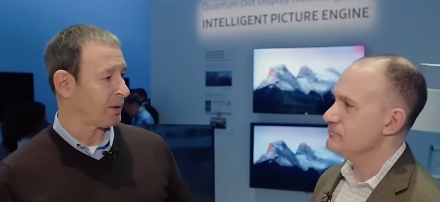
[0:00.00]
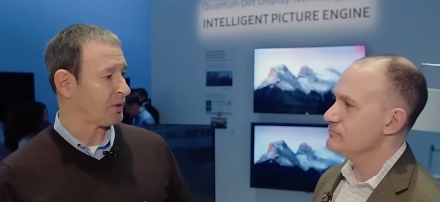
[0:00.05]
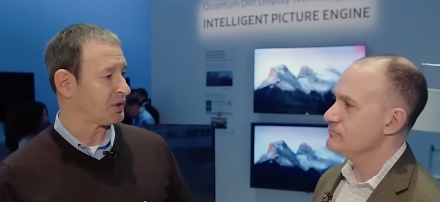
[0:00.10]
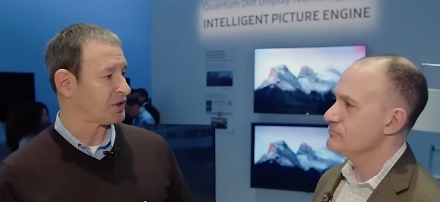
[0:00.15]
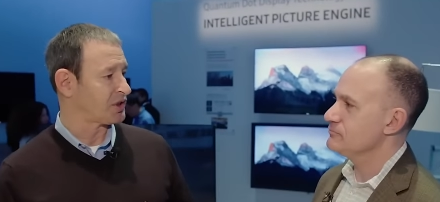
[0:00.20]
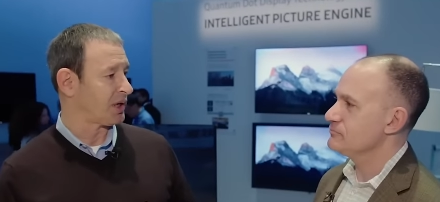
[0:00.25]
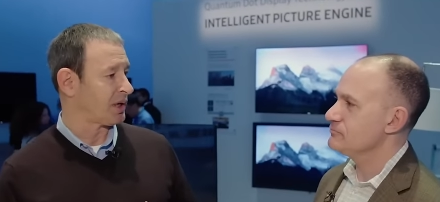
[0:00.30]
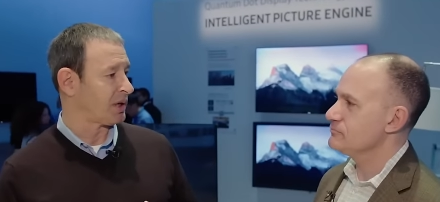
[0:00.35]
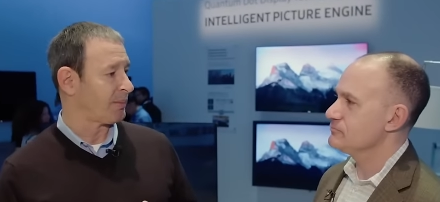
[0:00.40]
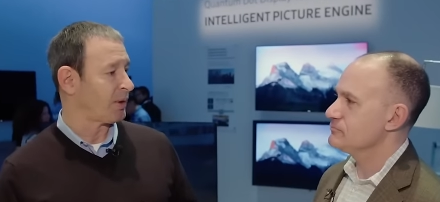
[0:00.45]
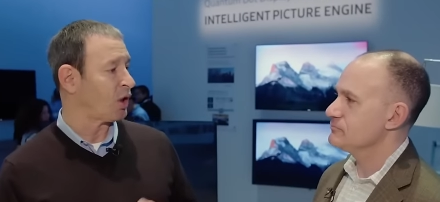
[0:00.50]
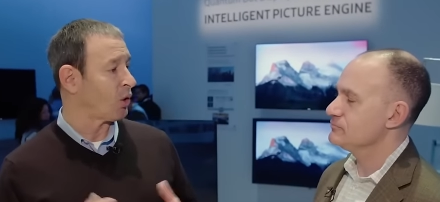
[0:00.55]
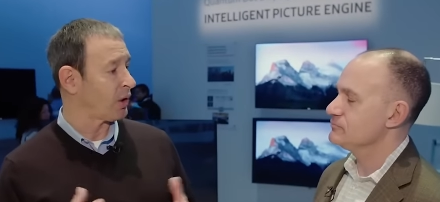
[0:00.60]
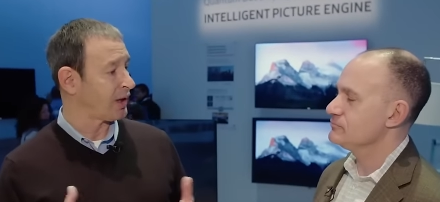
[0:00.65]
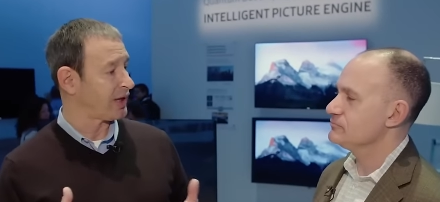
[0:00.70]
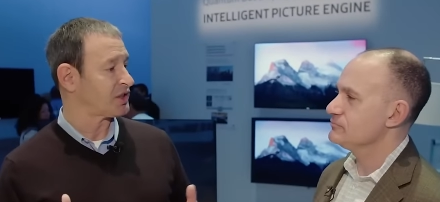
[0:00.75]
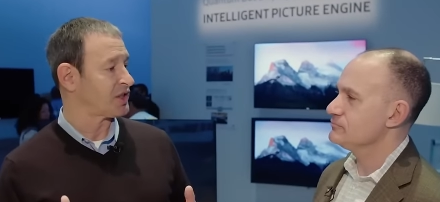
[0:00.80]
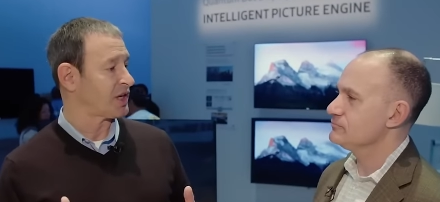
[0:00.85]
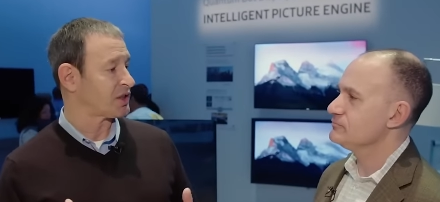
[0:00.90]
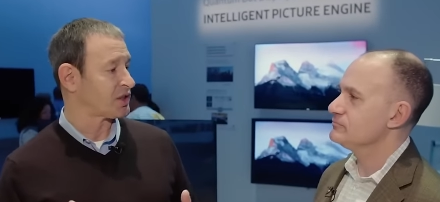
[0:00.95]
Speaker 1: there was um, an
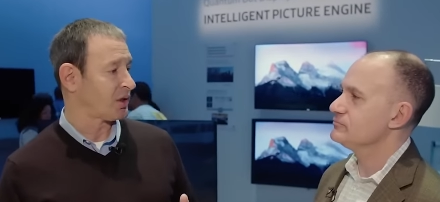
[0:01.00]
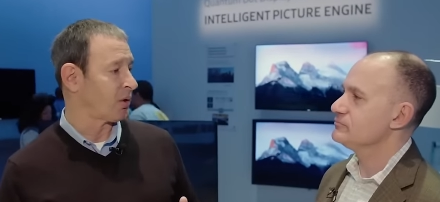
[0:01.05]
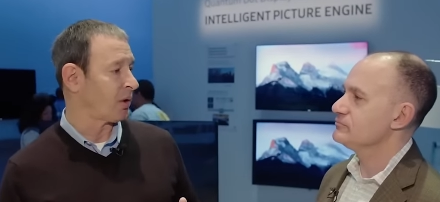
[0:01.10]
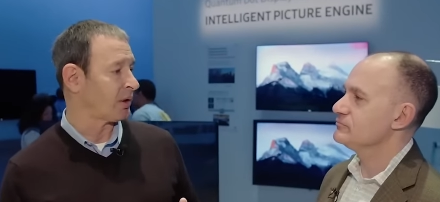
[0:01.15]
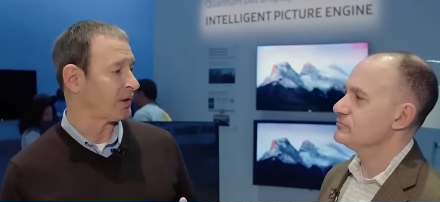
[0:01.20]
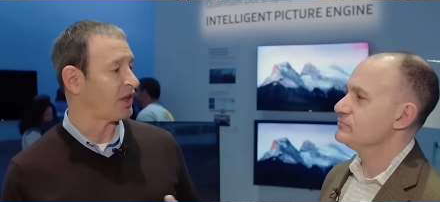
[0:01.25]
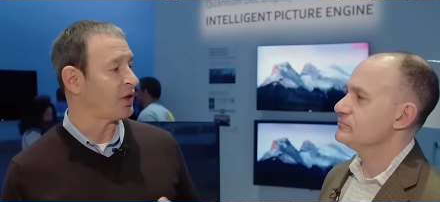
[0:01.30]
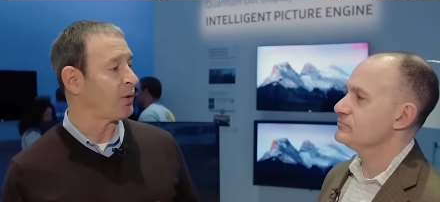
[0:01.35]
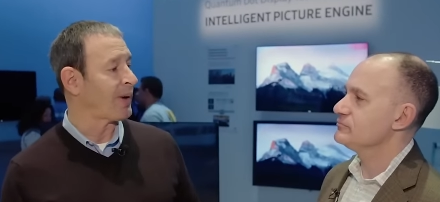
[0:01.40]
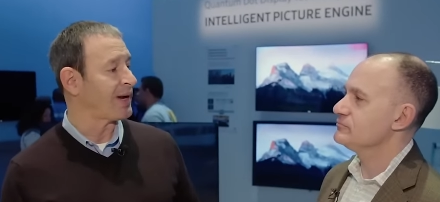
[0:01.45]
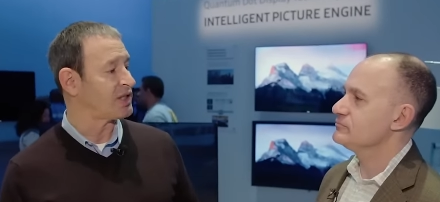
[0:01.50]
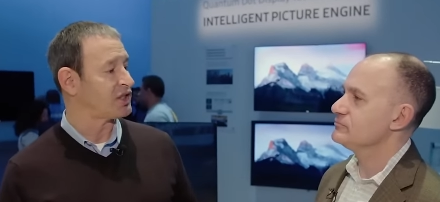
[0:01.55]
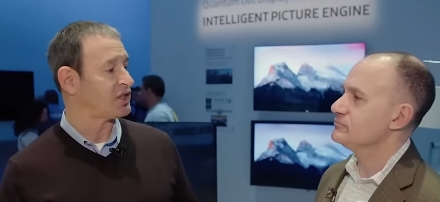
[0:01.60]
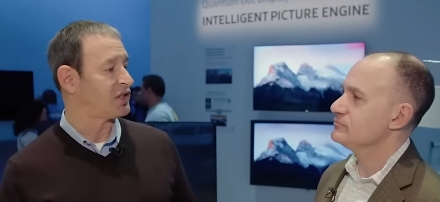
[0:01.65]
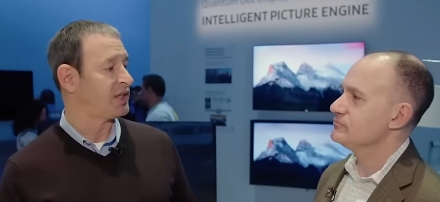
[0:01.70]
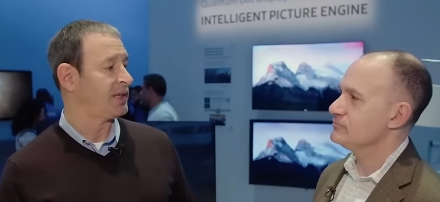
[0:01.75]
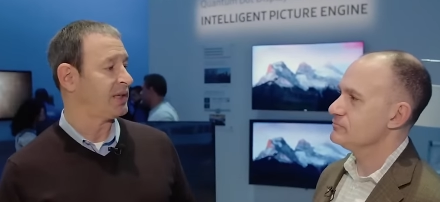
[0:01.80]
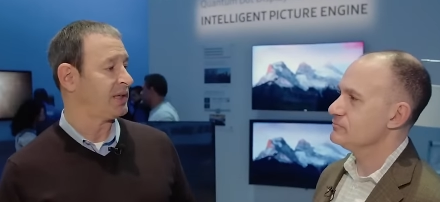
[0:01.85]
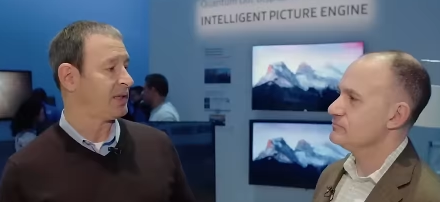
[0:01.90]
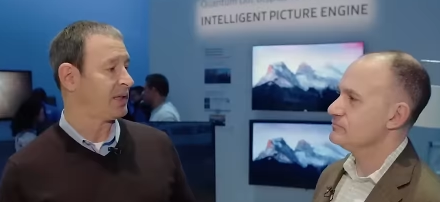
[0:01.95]
organization called the
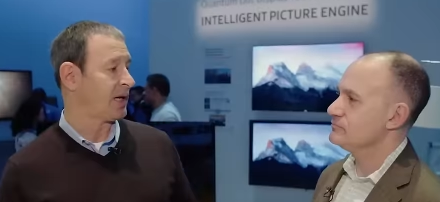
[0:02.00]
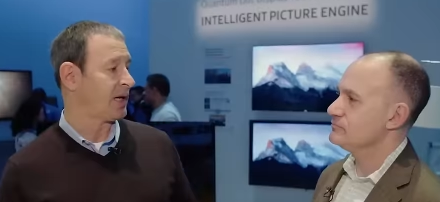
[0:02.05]
UHD